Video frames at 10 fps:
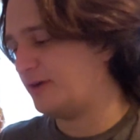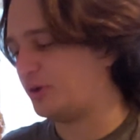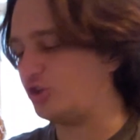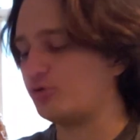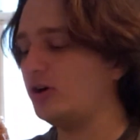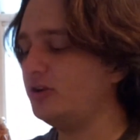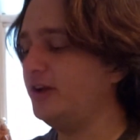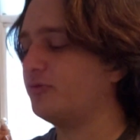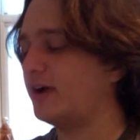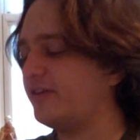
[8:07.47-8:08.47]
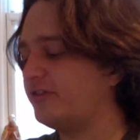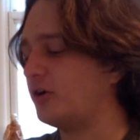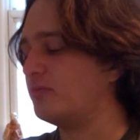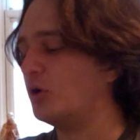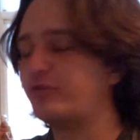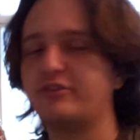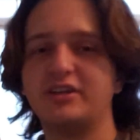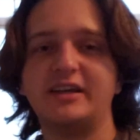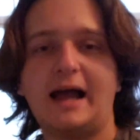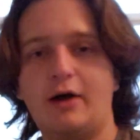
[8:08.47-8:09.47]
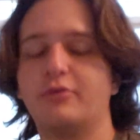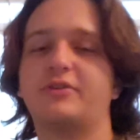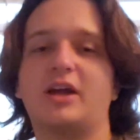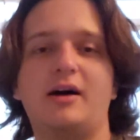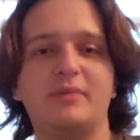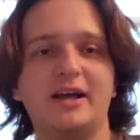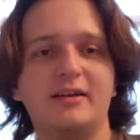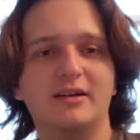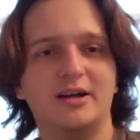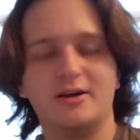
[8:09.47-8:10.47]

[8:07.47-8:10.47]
Patrol and rest are mostly out of combat.